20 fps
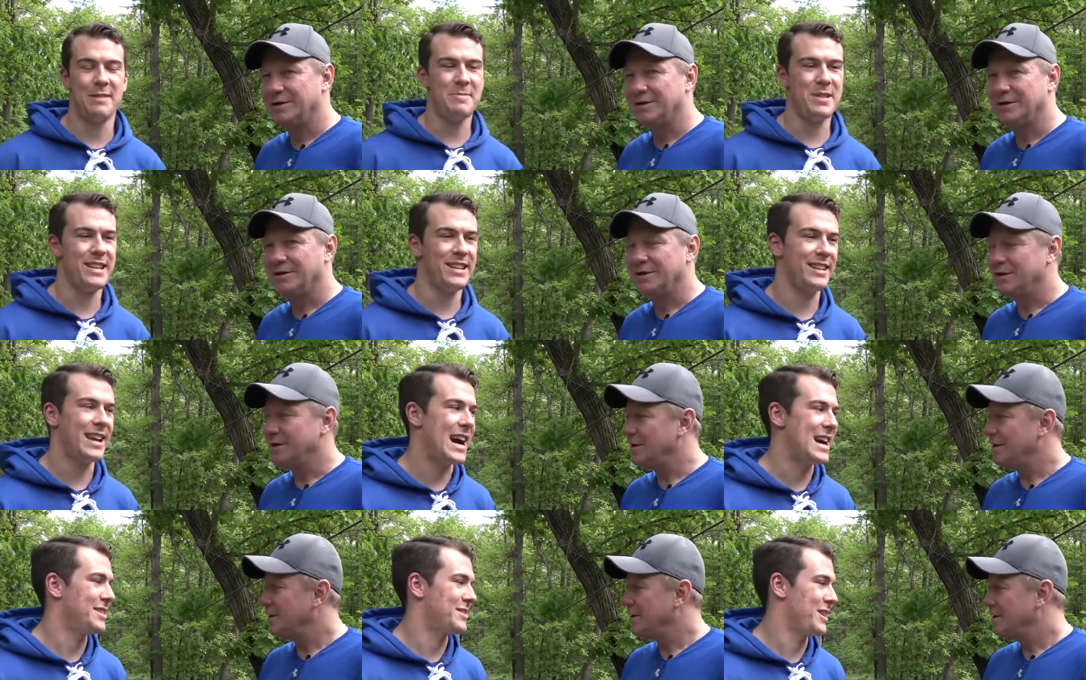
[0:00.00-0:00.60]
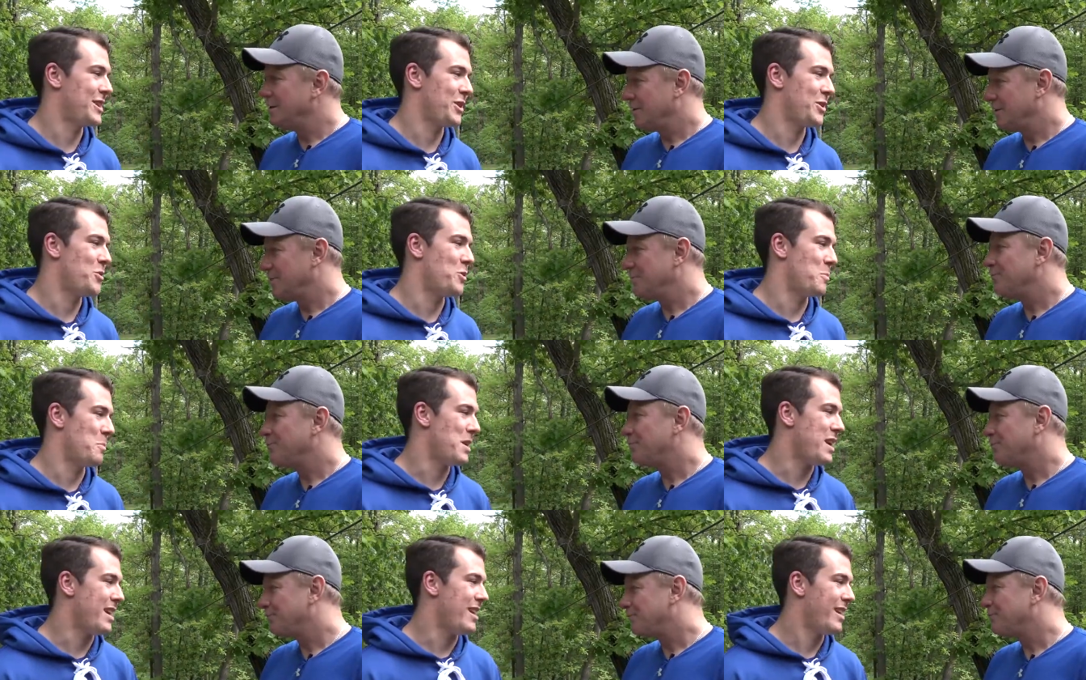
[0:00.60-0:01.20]
Speaker 1: I mean, guys like
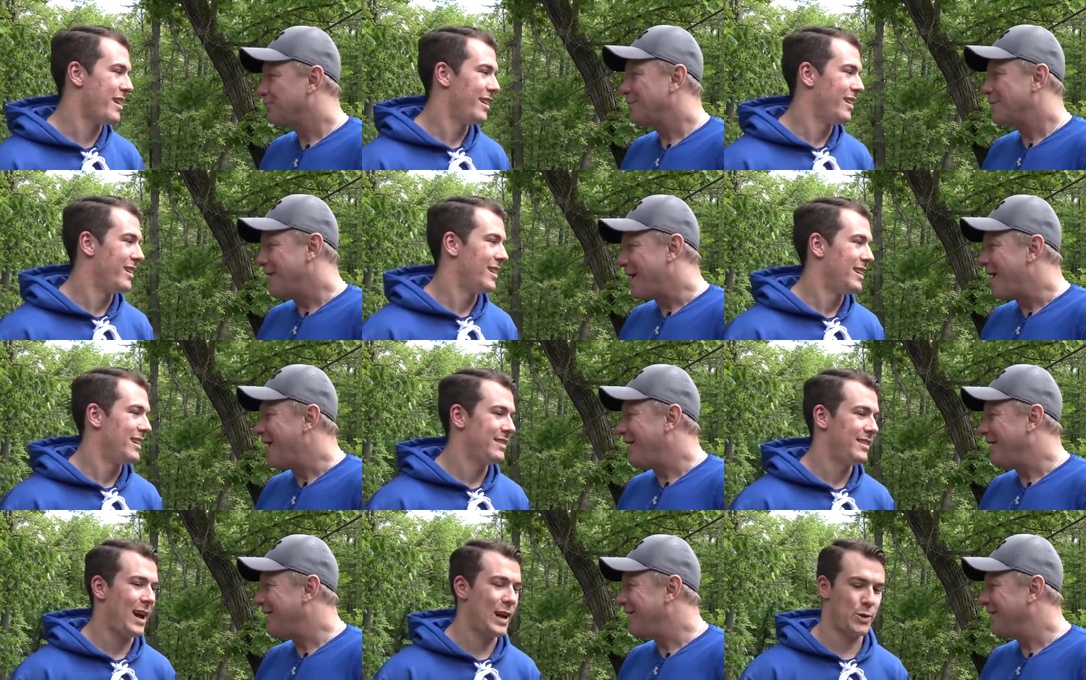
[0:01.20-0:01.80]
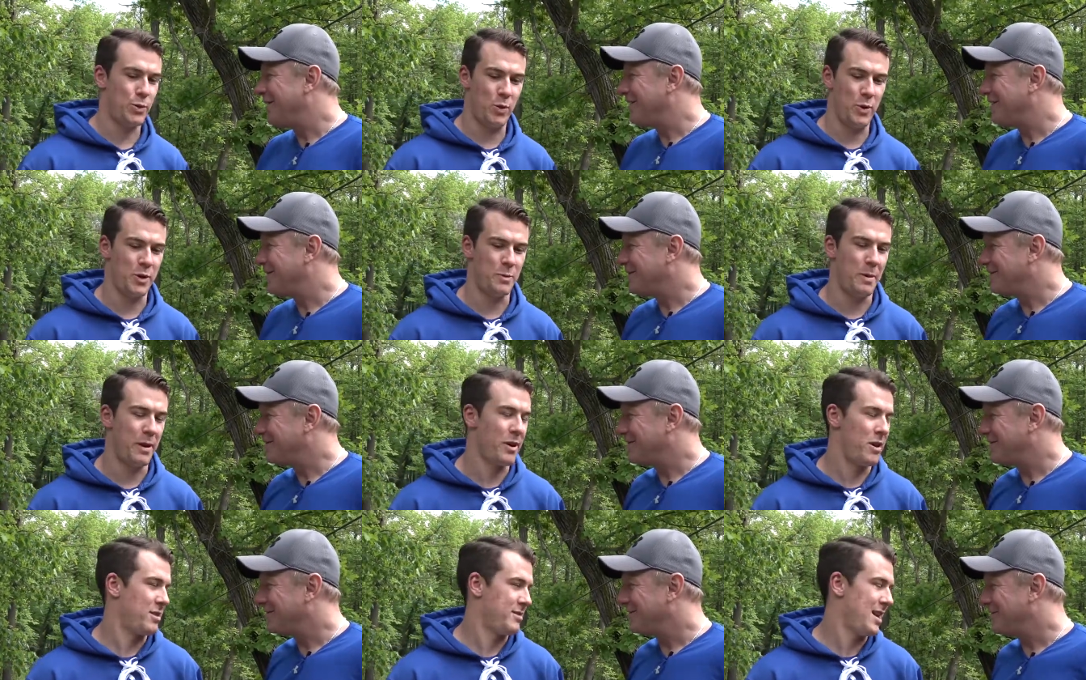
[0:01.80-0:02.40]
you and me. Yeah. That's where we
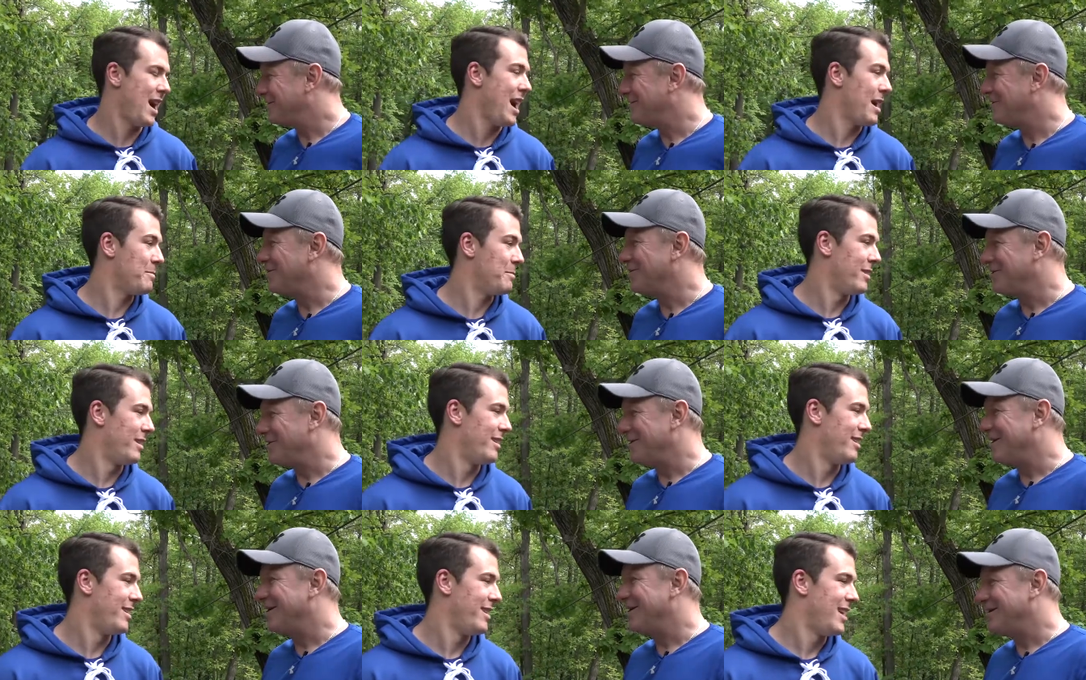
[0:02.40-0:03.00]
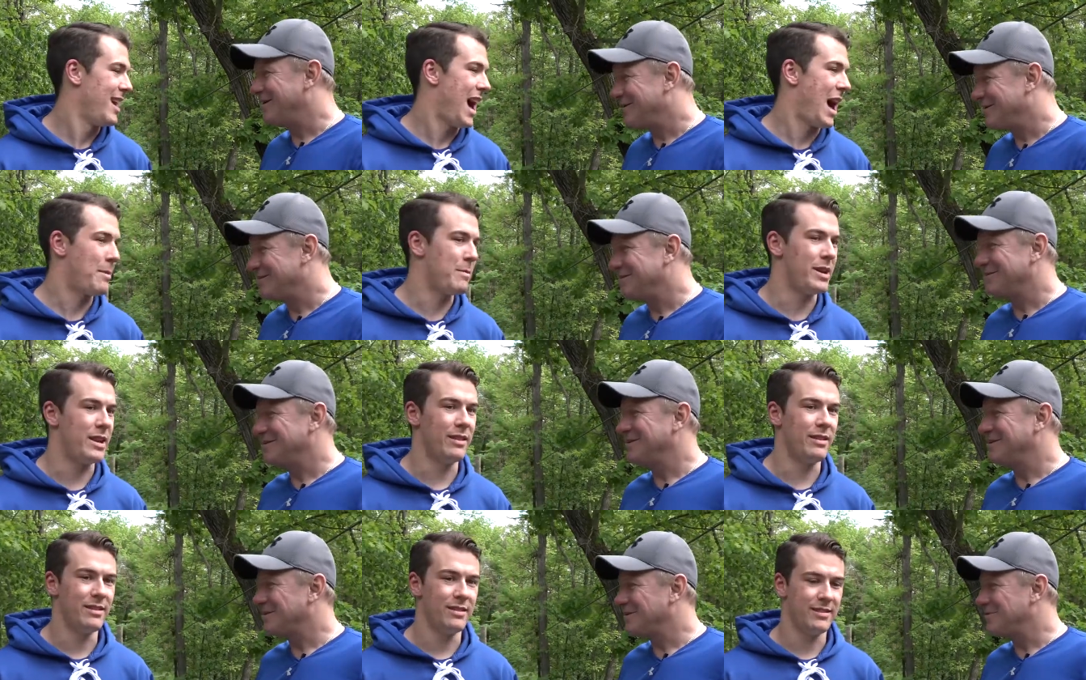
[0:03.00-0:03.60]
spend our time. Oh, yeah. I
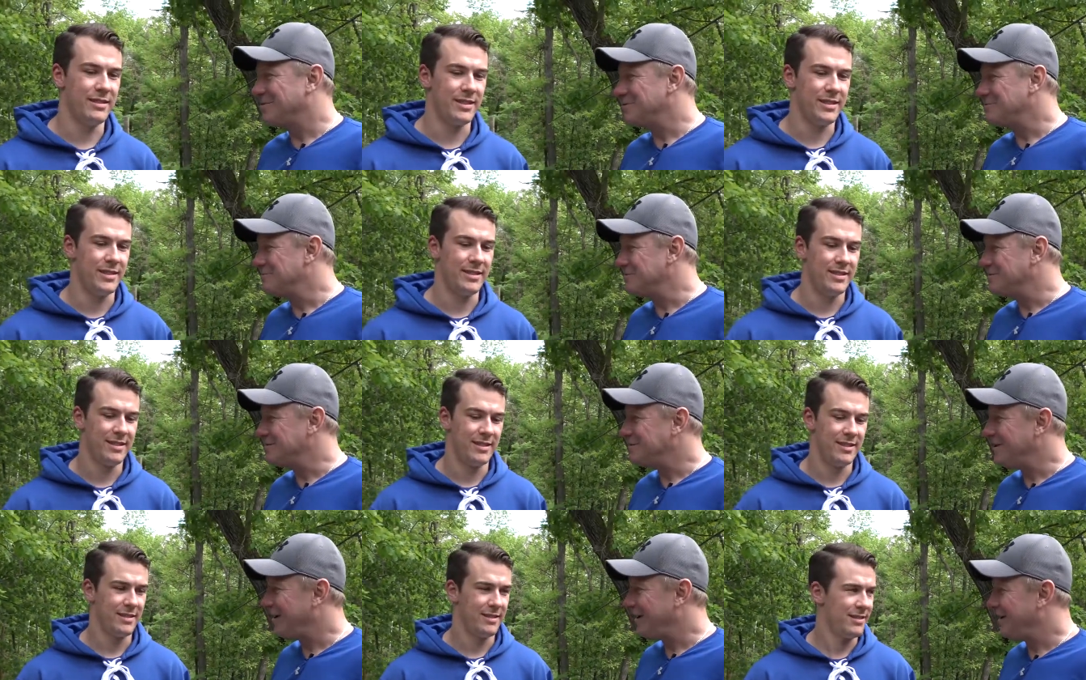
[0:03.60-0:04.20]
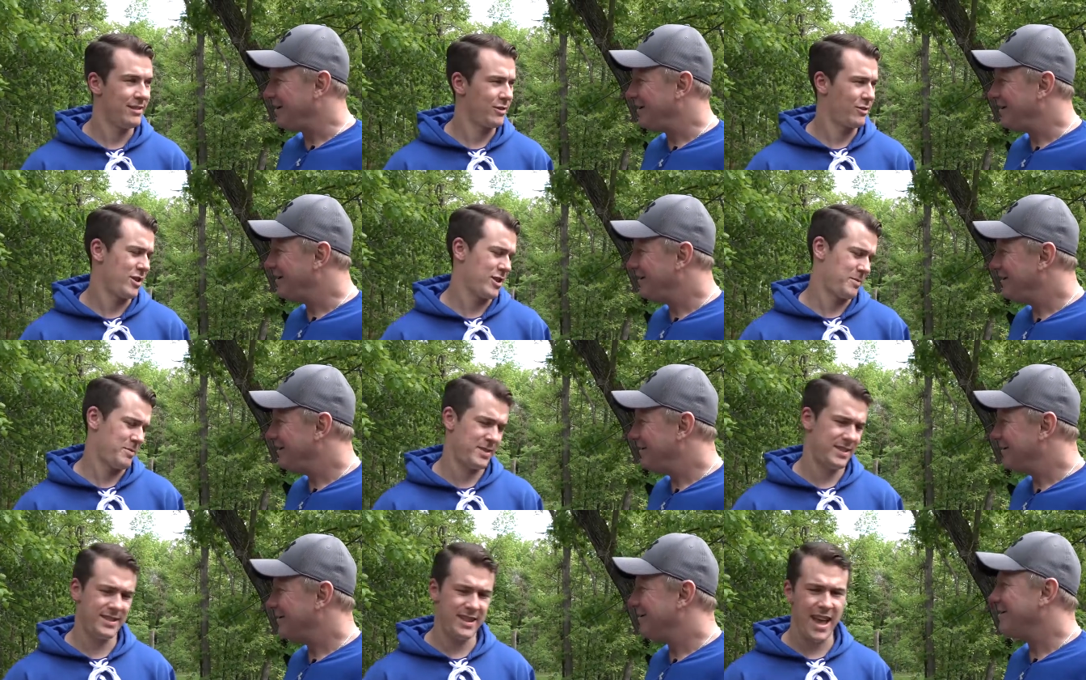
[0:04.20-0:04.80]
mean, Christmas Day.
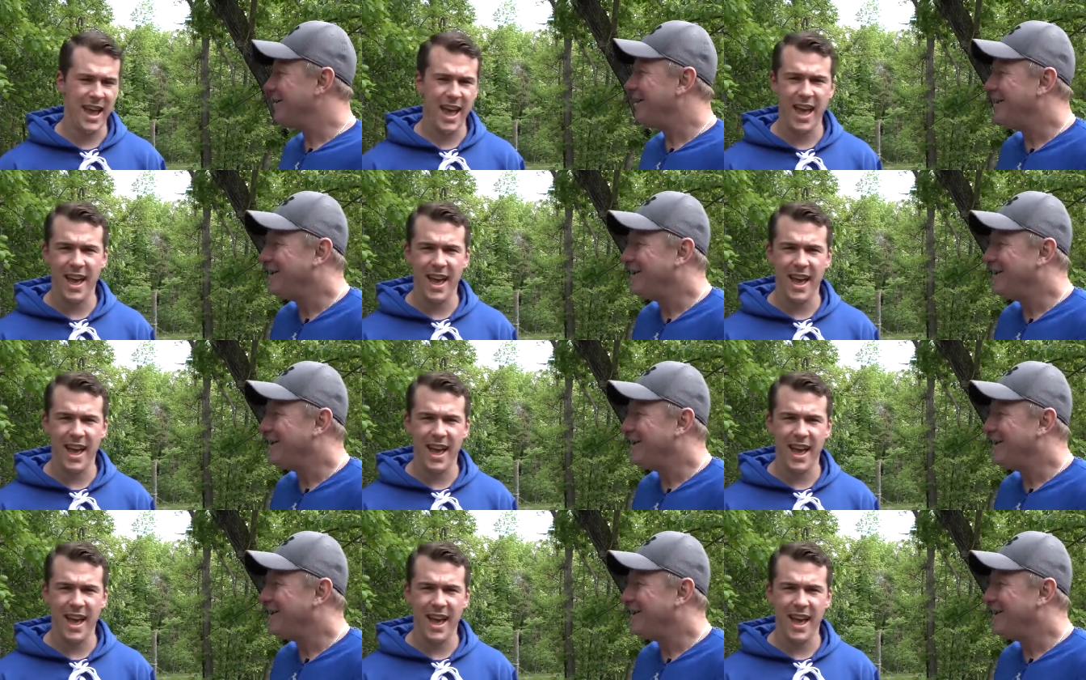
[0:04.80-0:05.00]
Christmas Day.